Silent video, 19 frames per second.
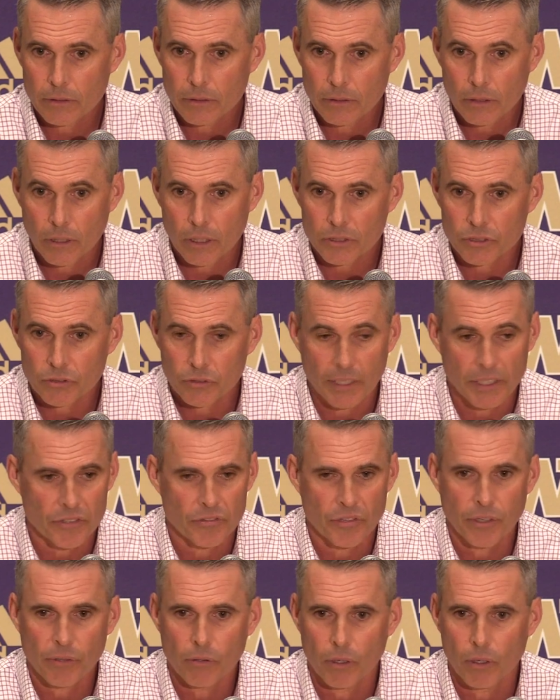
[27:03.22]
clock strikes
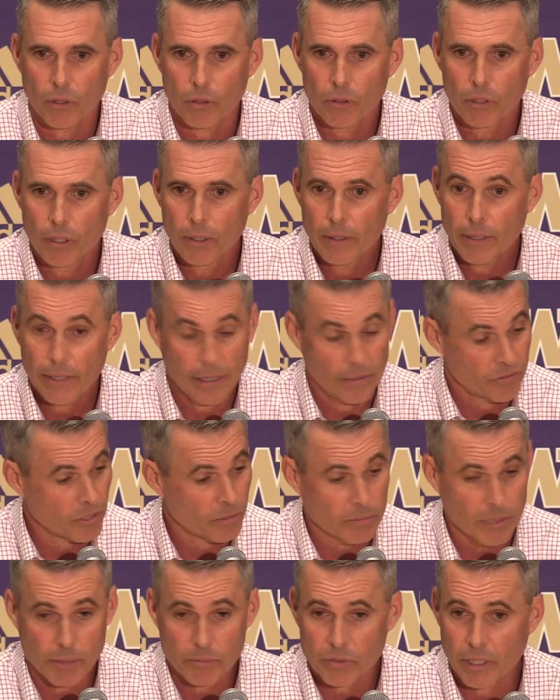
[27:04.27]
zero, and
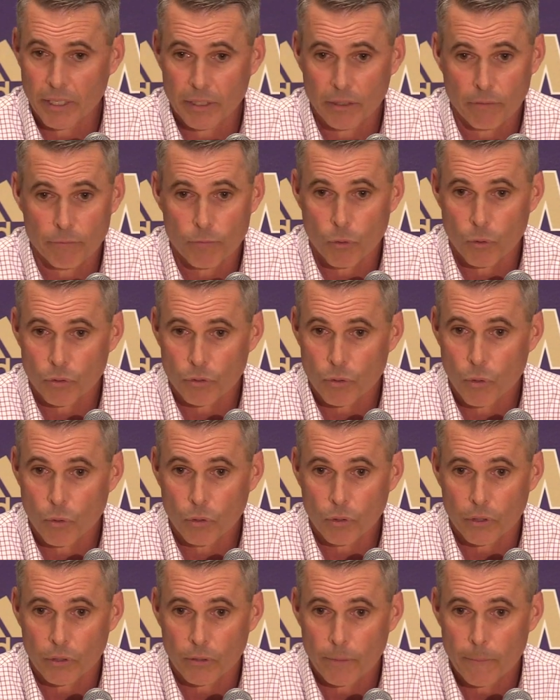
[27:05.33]
sometimes late in the fourth
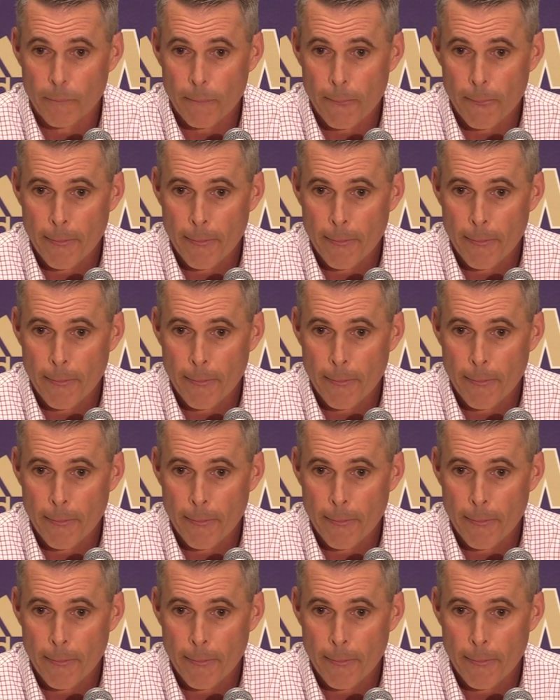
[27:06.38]
quarter.